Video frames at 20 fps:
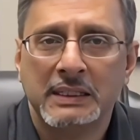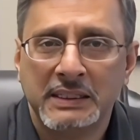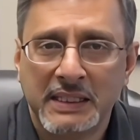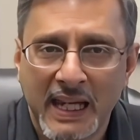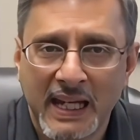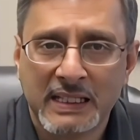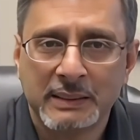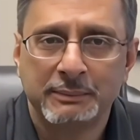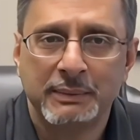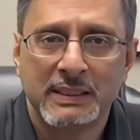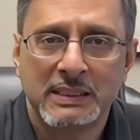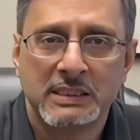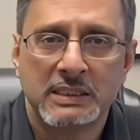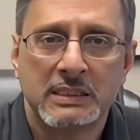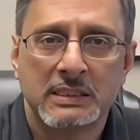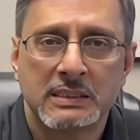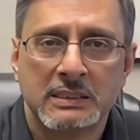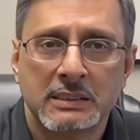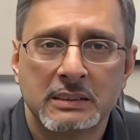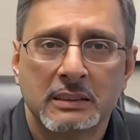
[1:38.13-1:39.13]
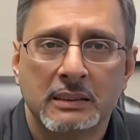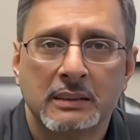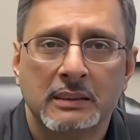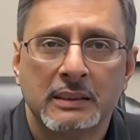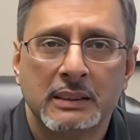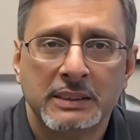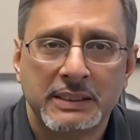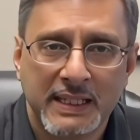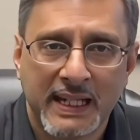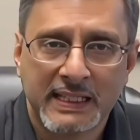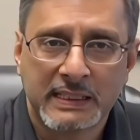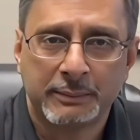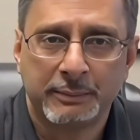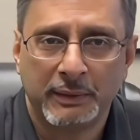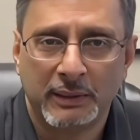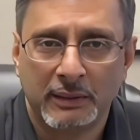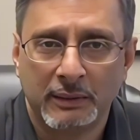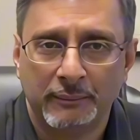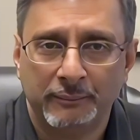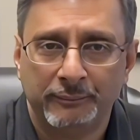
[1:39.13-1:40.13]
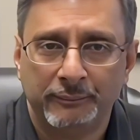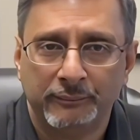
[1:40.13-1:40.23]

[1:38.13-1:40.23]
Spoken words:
cash basis taxpayer.